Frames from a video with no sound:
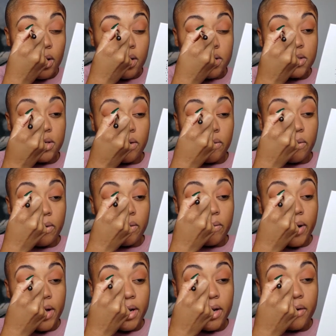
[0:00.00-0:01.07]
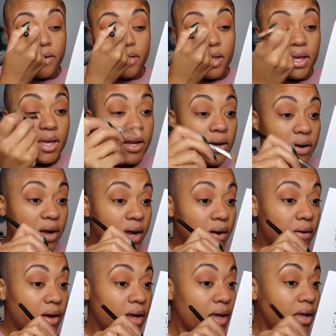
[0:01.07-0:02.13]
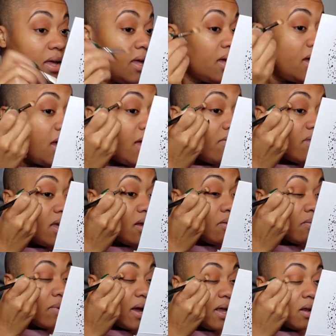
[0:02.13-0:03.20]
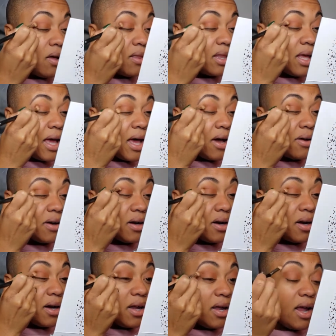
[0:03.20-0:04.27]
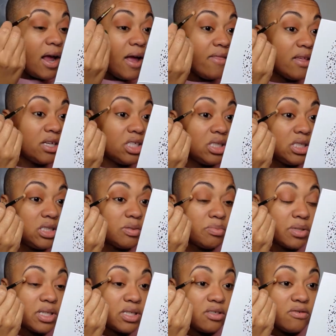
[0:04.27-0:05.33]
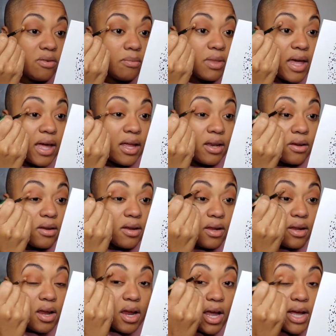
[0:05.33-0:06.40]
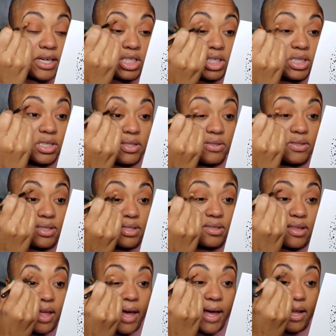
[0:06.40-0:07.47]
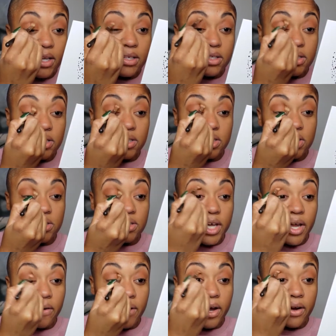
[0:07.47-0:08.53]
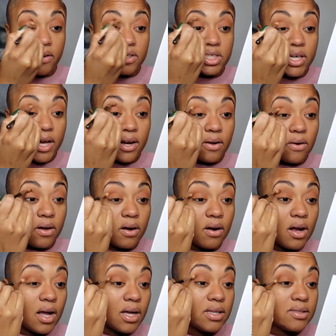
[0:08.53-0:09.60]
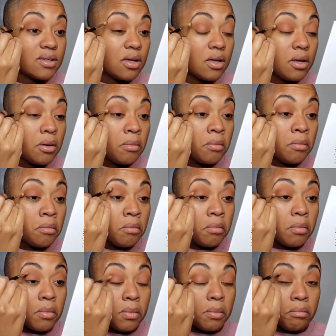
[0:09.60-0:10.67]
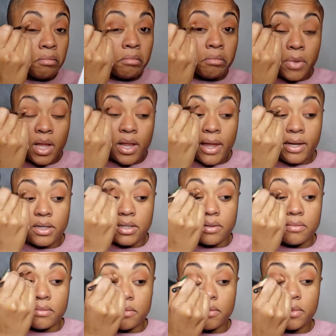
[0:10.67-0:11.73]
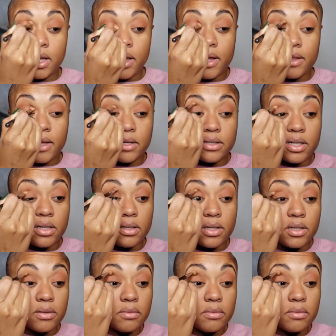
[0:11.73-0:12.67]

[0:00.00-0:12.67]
So right here in the inner area, and then right on the outer, and then she just blends from that and she uses that to just carry her shadow across. I like it. I like that technique.